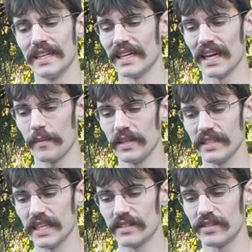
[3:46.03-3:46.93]
I
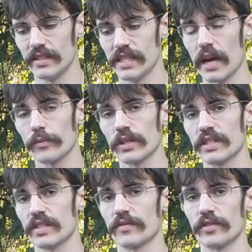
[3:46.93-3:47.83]
mean, it's not
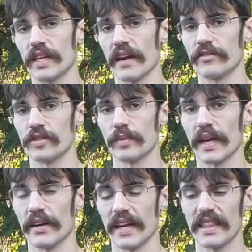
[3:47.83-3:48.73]
realistic for the average
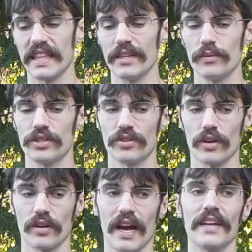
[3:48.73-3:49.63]
player, and I think we should
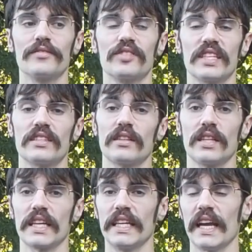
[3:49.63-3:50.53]
all kind of stick to the
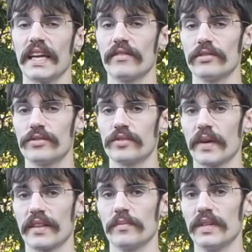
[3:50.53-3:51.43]
Lucky Egg evolution
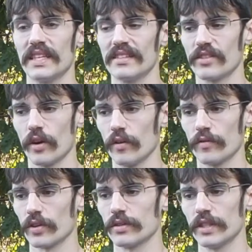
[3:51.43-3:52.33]
method because
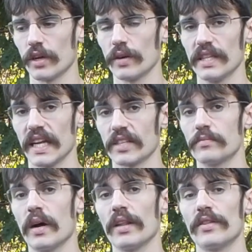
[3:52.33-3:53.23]
over, in the next
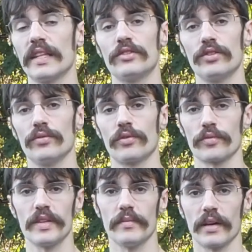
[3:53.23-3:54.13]
month,
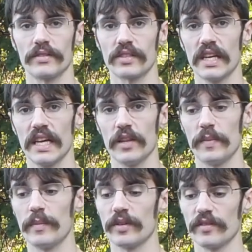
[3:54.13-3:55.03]
2-3 months, the
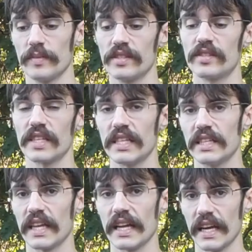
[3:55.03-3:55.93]
people that have been sticking to
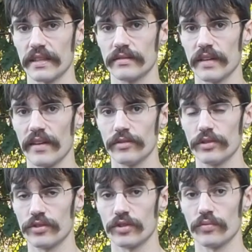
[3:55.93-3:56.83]
that egg
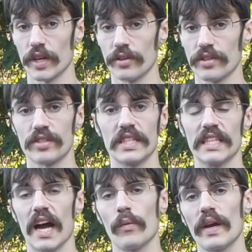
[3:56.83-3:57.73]
evolution rigorously and
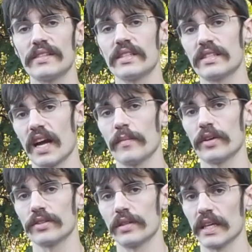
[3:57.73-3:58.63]
not wasting time on
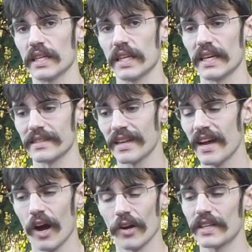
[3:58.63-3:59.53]
their Lucky Eggs
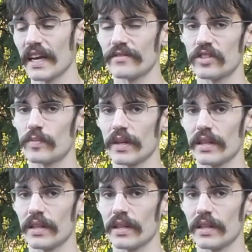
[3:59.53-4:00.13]
aren't going to have to spend a